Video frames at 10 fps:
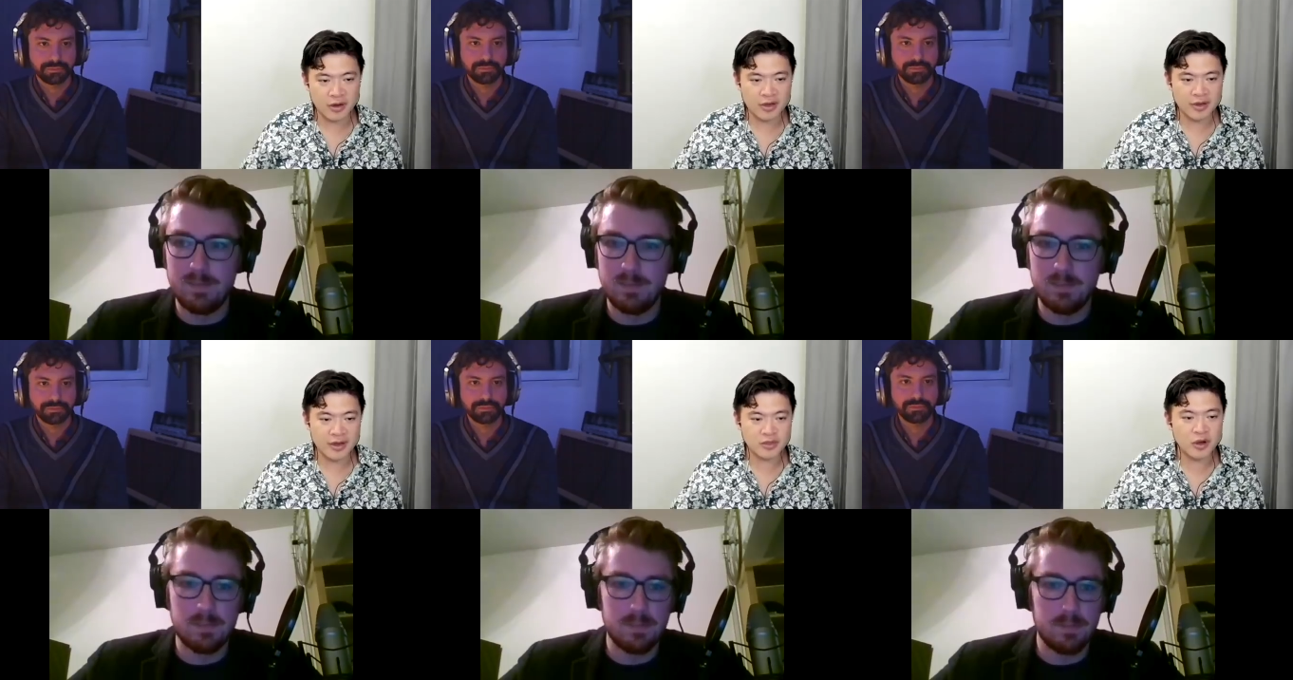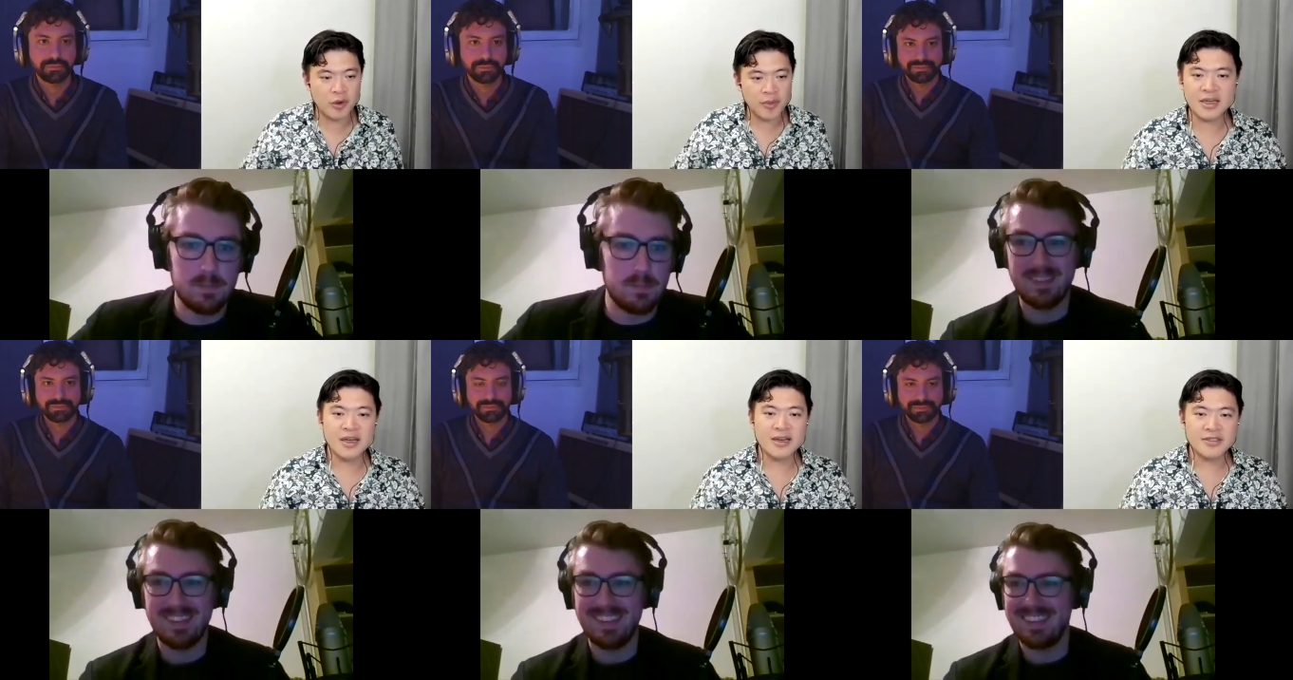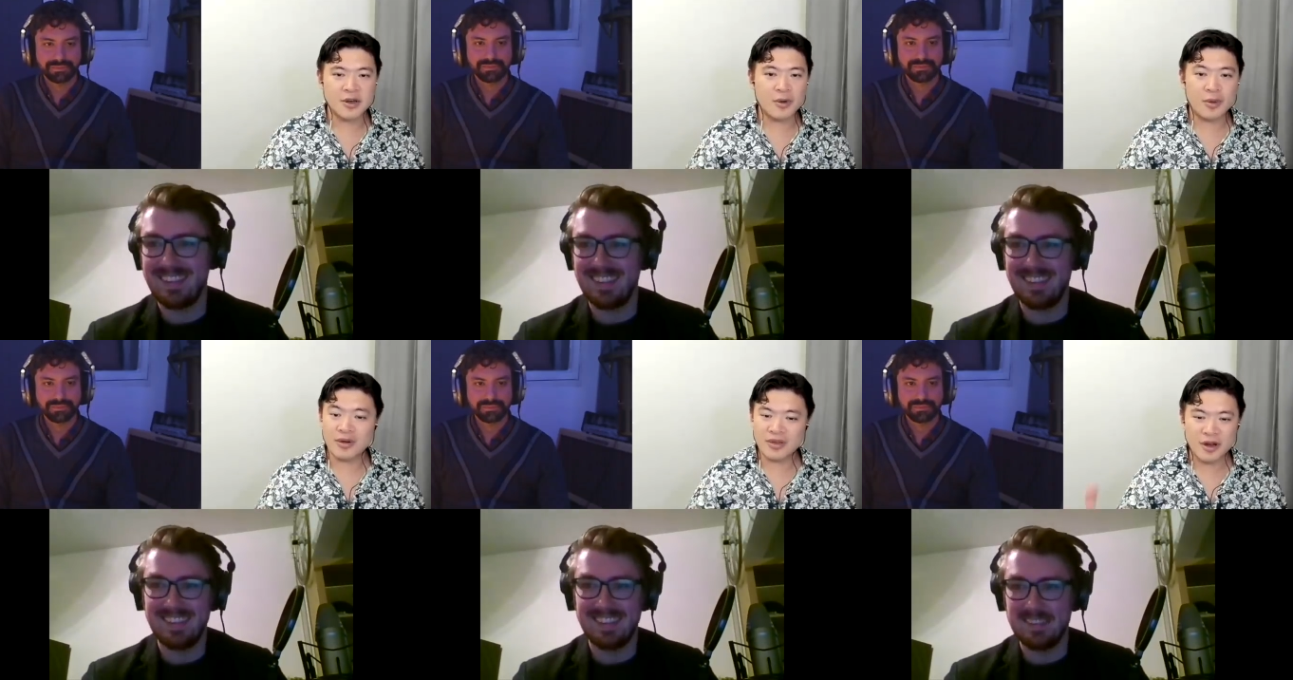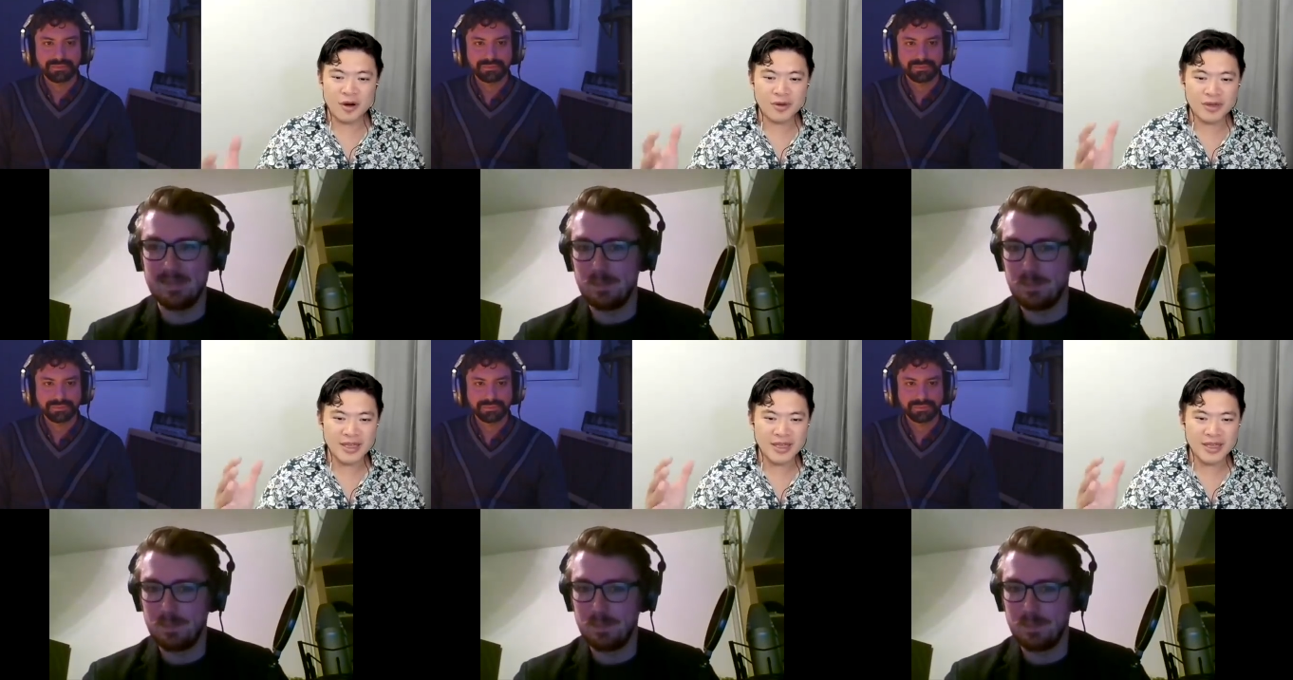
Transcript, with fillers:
Speaker 1: it as well. So you know,